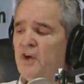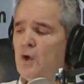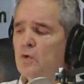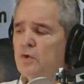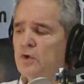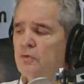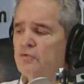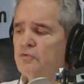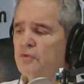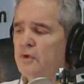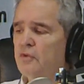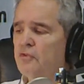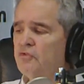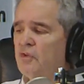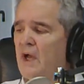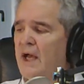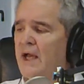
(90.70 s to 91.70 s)
voters to
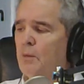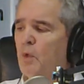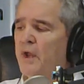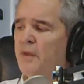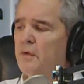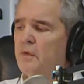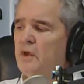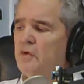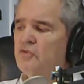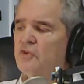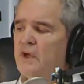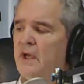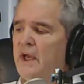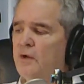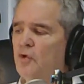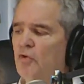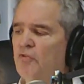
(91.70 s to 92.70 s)
decide whether this
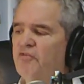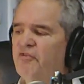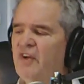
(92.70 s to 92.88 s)
scandal,